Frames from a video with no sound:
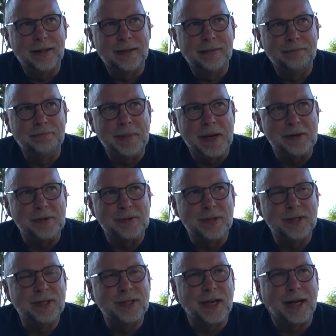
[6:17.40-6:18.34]
Mount
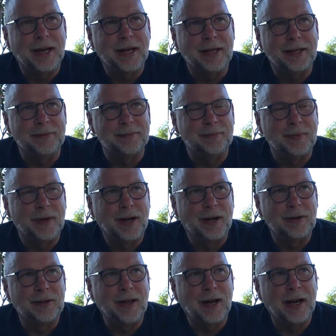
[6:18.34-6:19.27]
Zion,
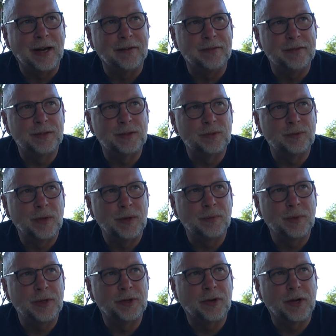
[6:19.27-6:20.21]
our lives, when
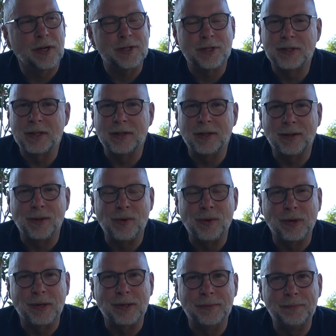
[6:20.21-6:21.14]
we trust in the
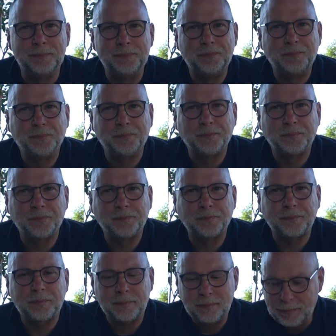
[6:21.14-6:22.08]
Lord.
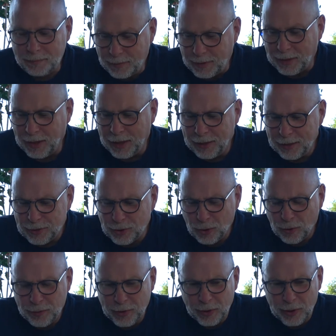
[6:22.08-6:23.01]
And
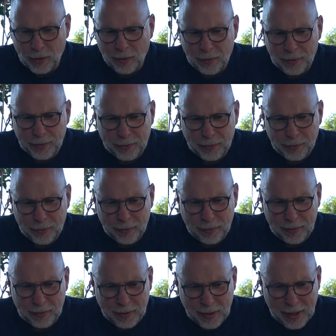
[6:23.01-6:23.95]
so if you're going through
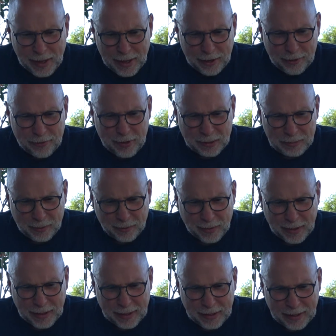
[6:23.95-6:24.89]
trouble
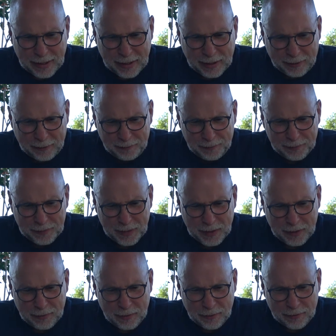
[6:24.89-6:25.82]
right now,
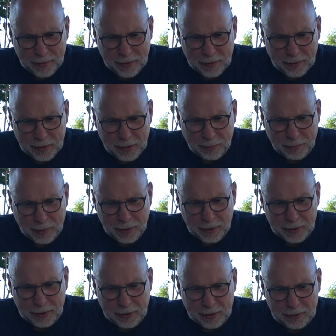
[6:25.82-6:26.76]
if you're feeling the
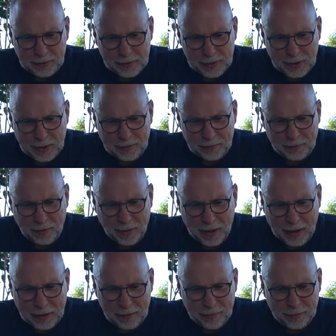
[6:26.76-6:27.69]
burdens of
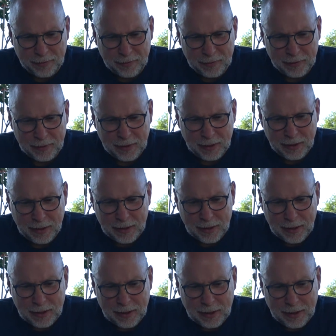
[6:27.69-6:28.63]
life,
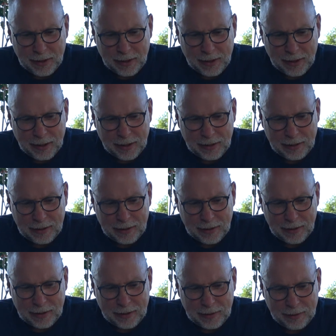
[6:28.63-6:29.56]
and
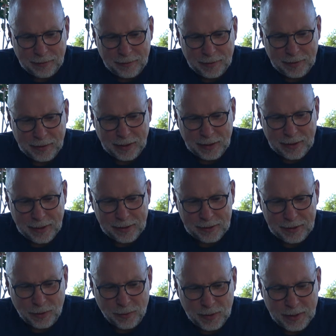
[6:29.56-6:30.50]
you feel like
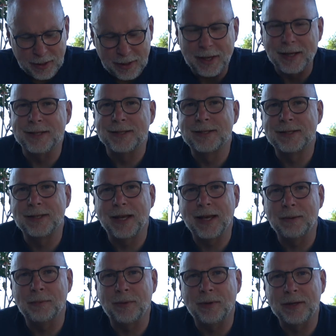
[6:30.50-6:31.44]
things are really
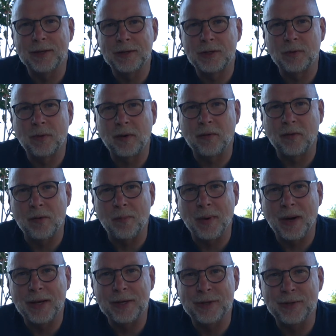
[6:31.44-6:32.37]
unstable, I just want to
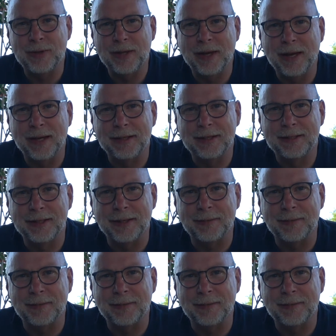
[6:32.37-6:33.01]
remind you that